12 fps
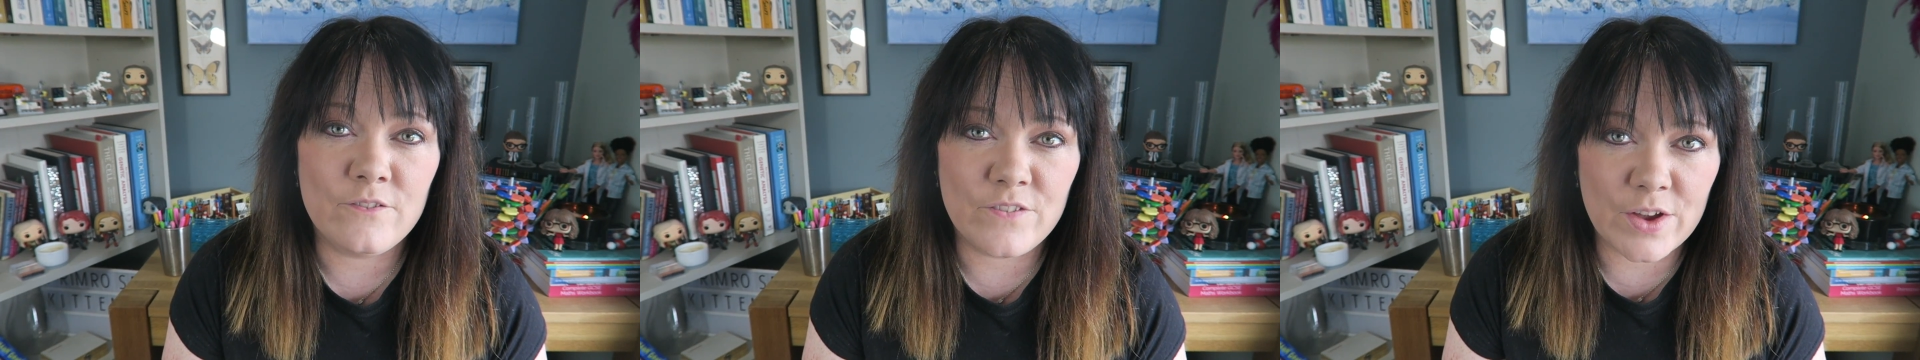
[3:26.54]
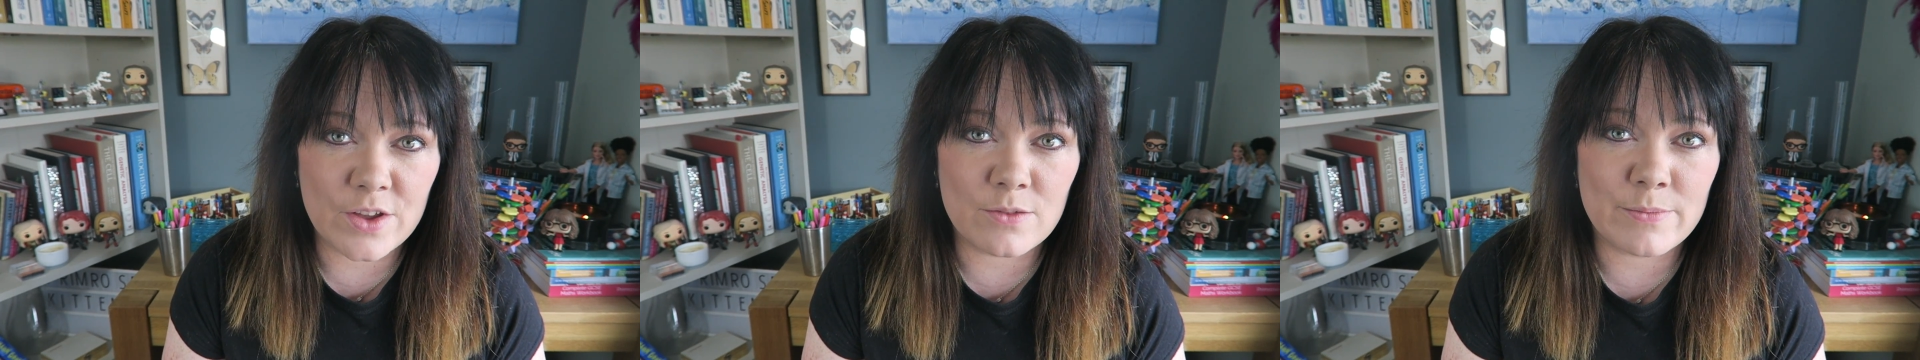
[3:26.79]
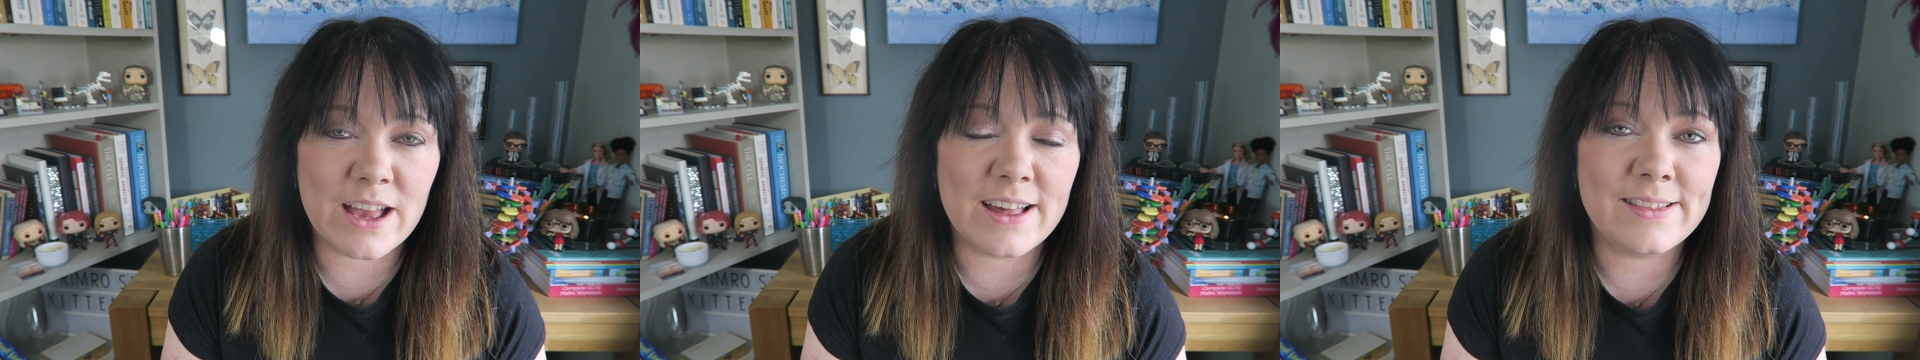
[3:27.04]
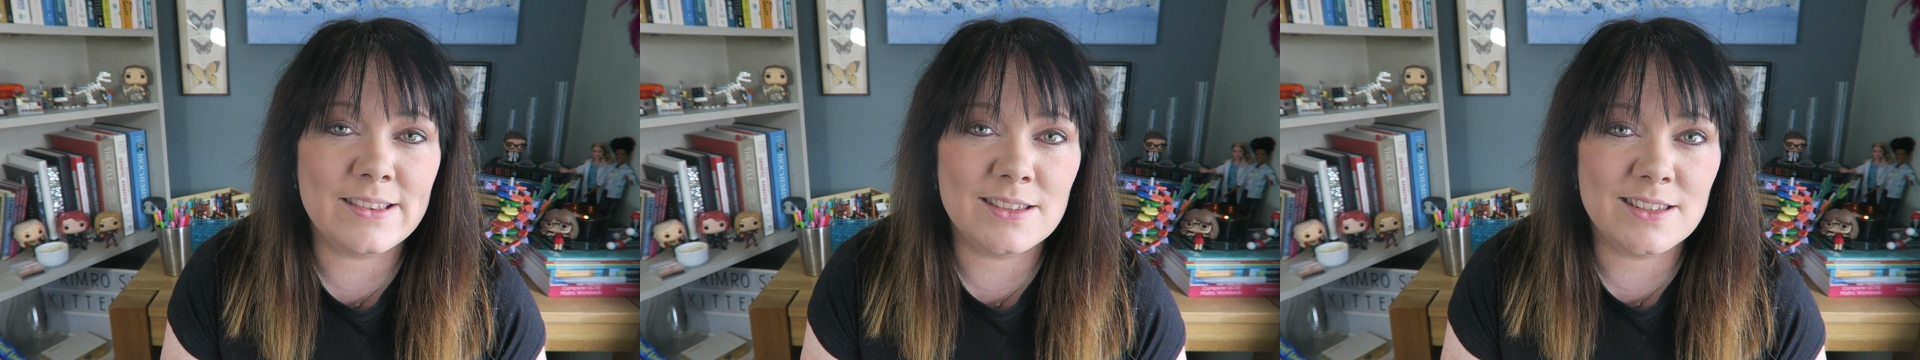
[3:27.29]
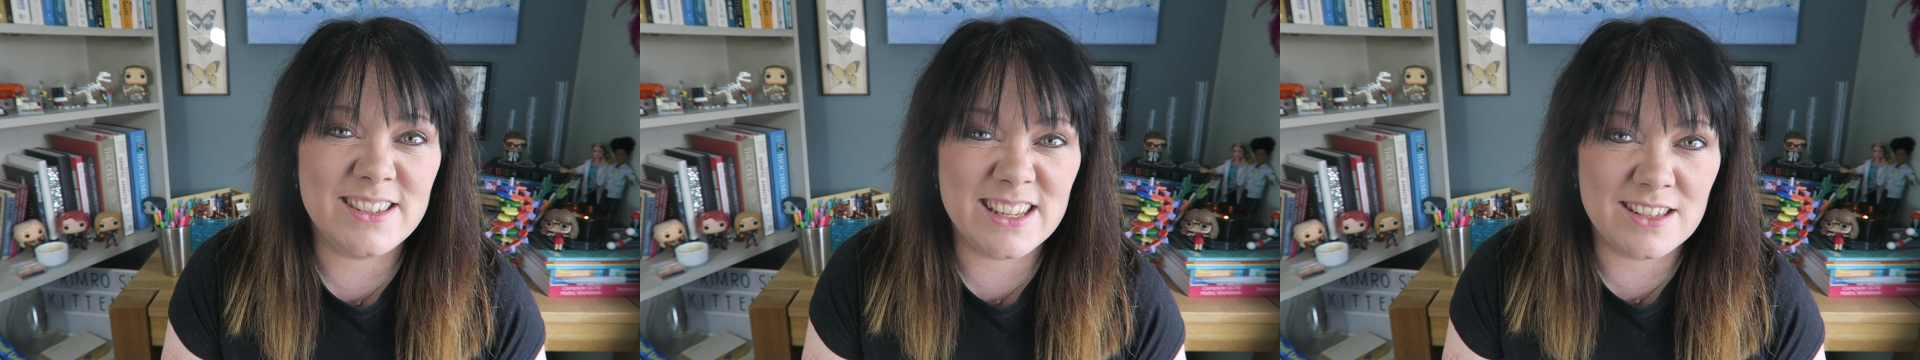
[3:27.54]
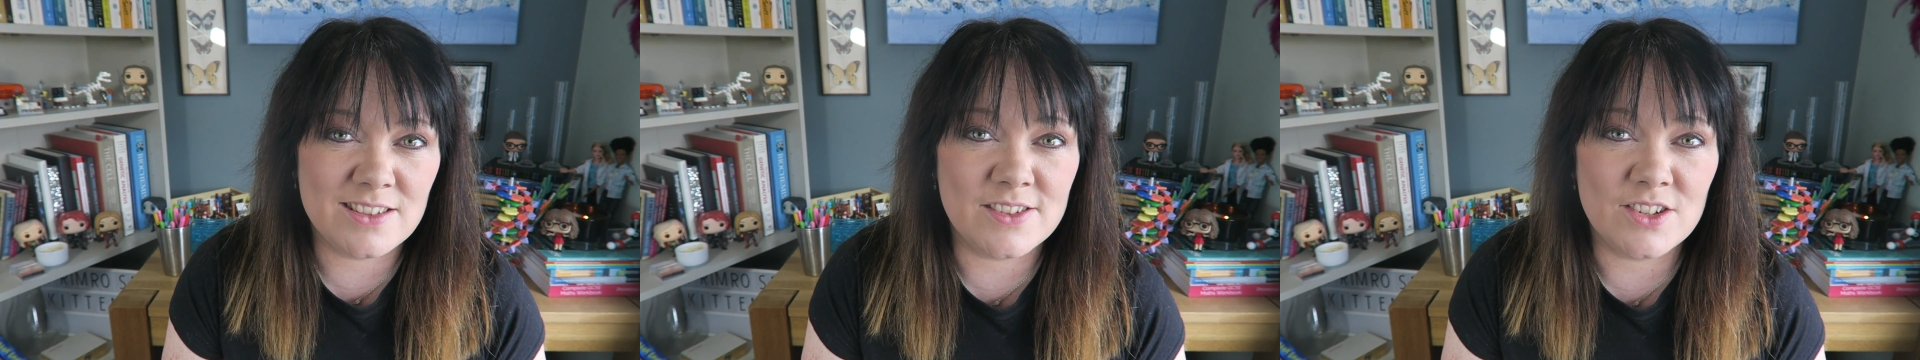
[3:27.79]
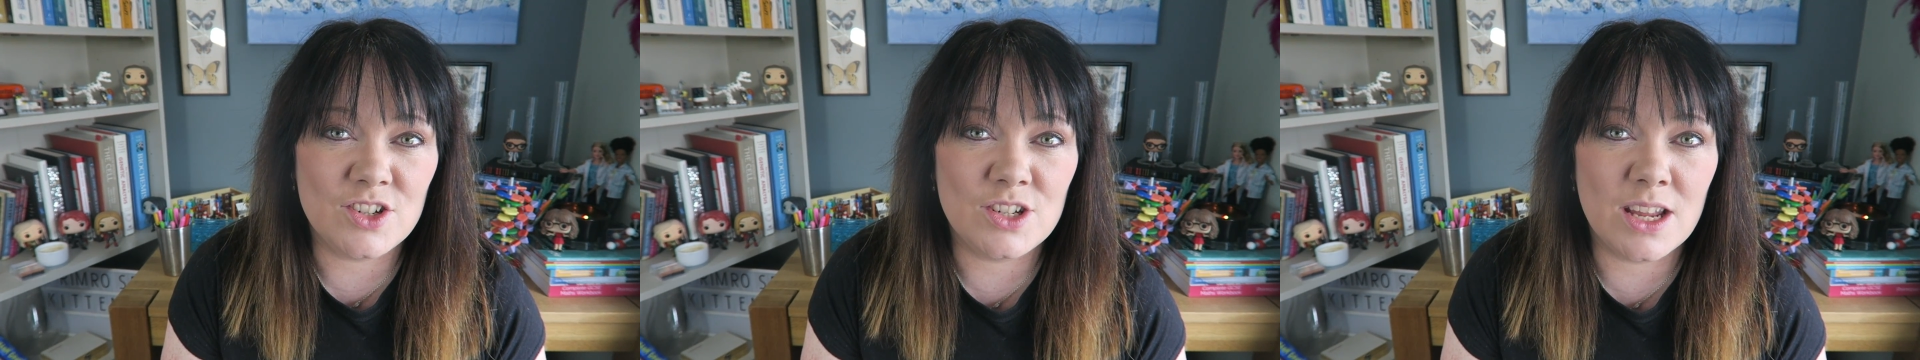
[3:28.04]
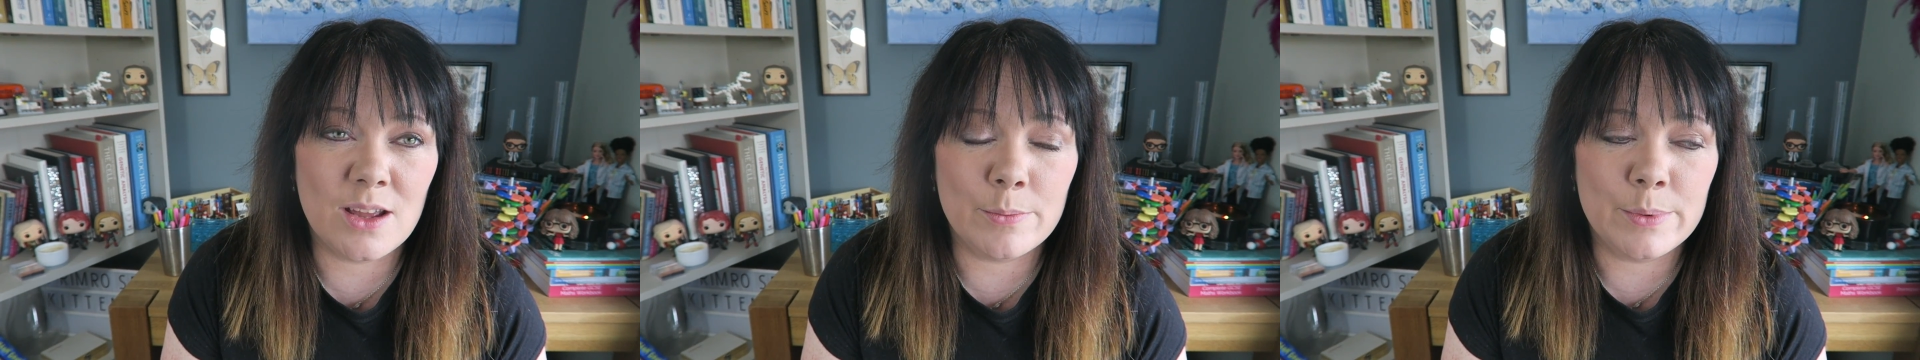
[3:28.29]
Further Maths,
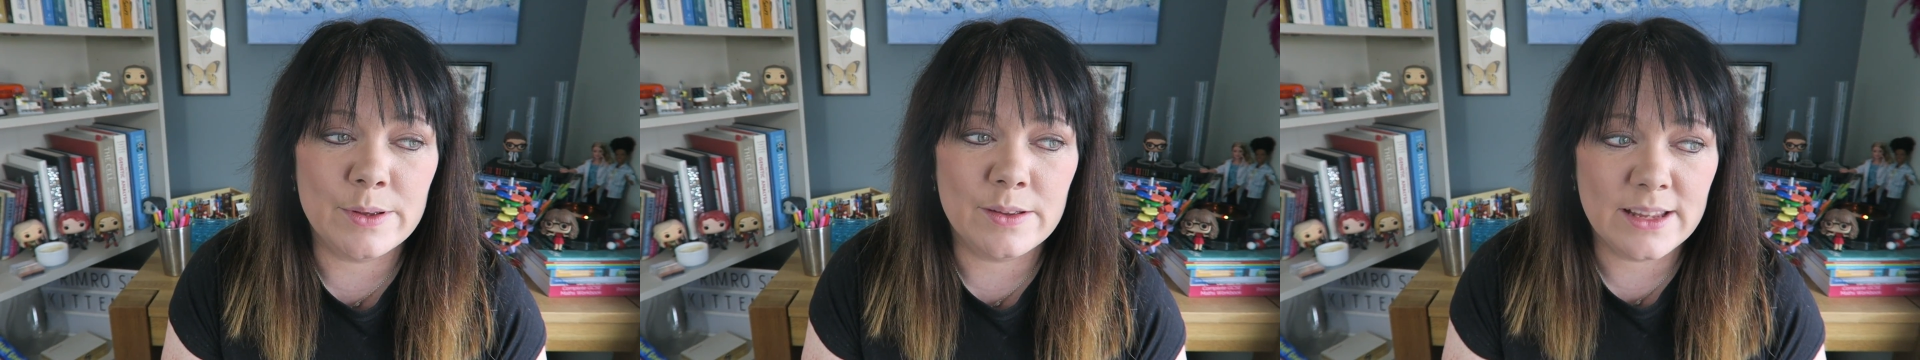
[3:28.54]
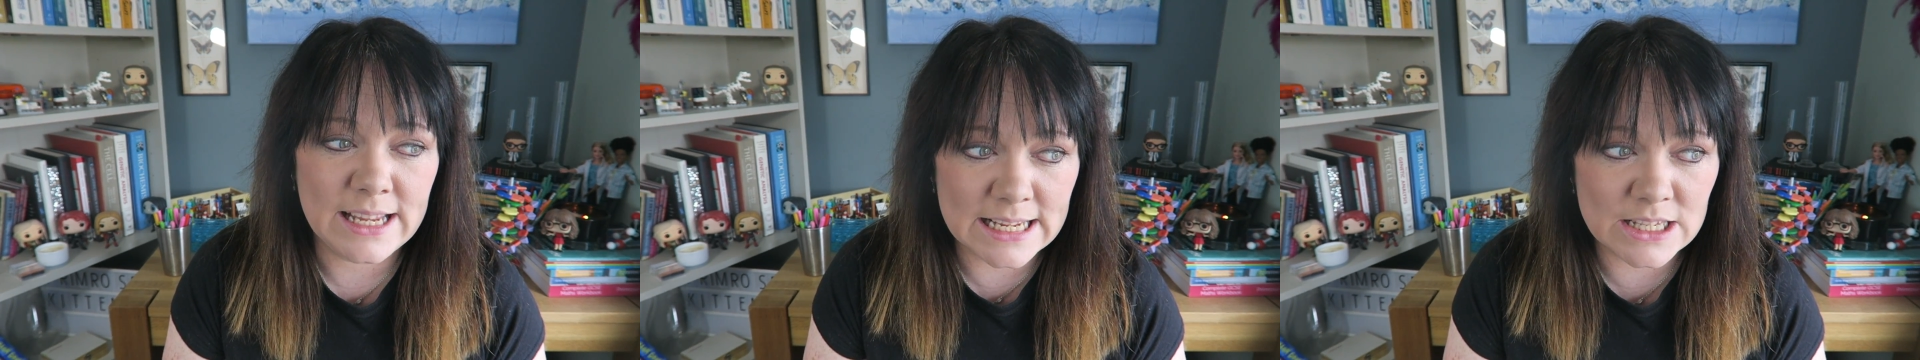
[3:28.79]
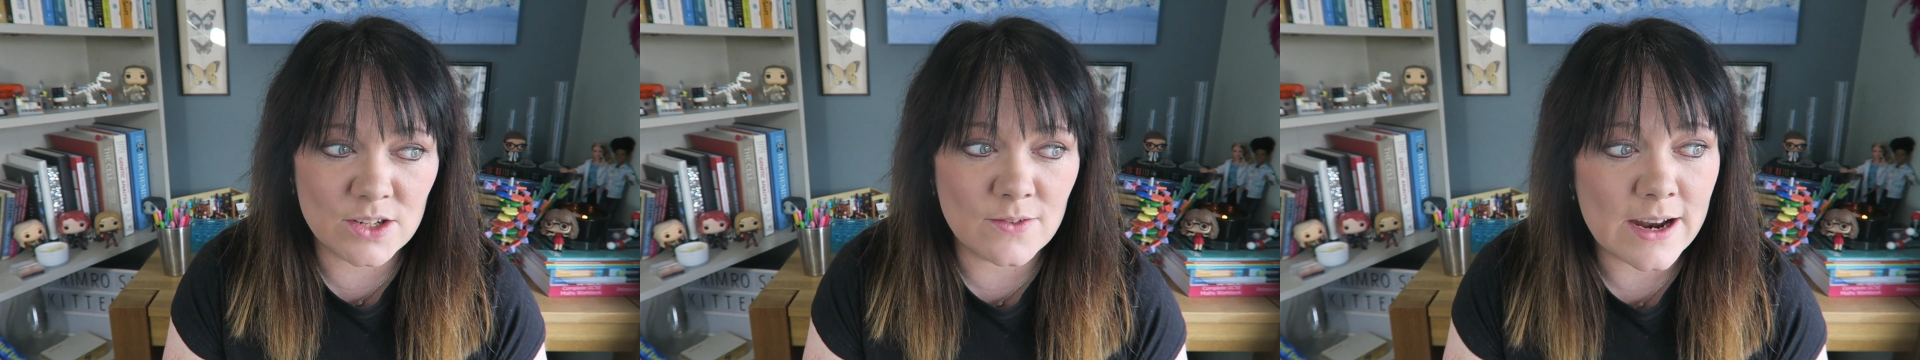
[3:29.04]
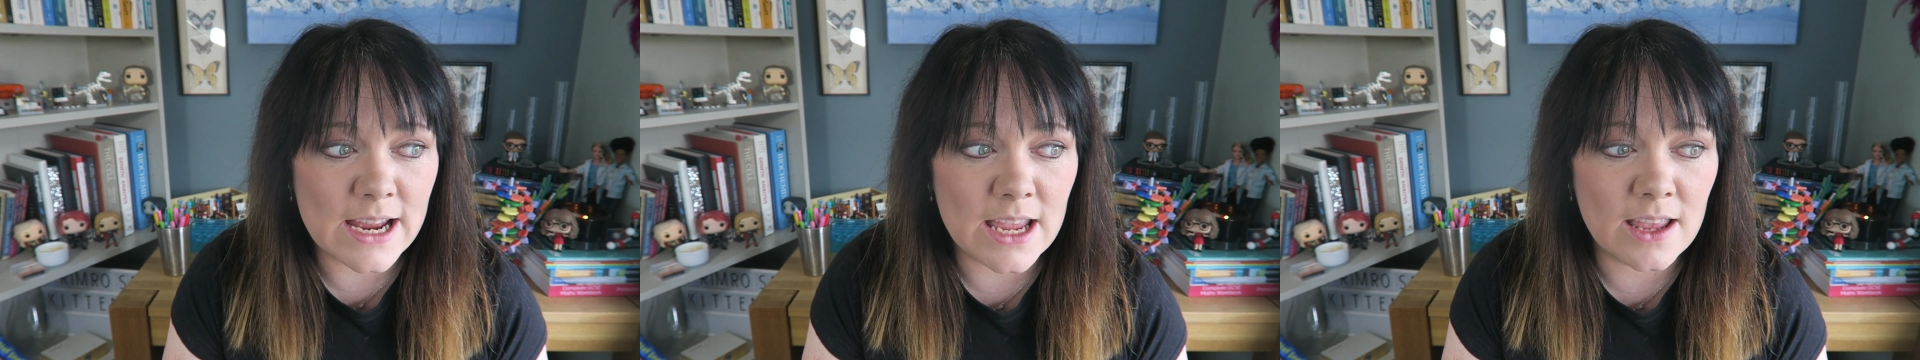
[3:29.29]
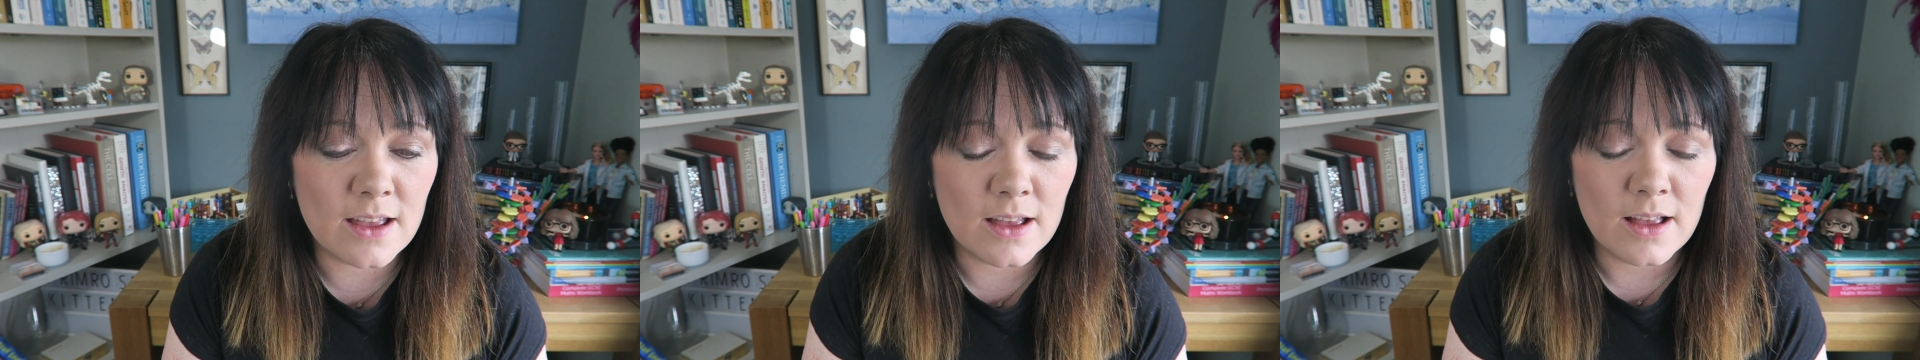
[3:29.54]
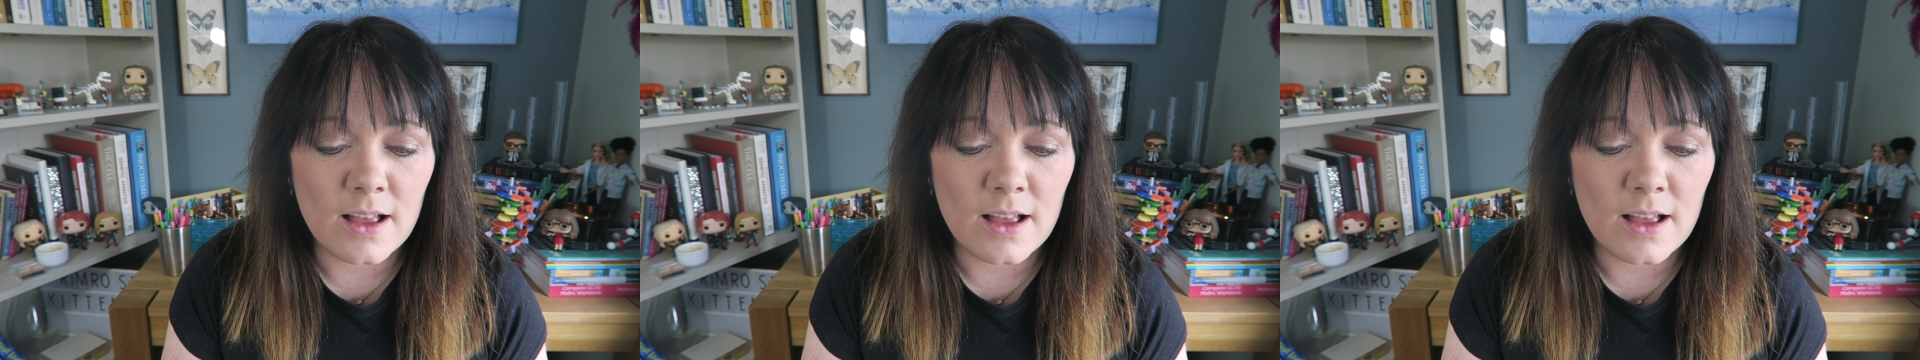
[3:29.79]
Citizenship, History.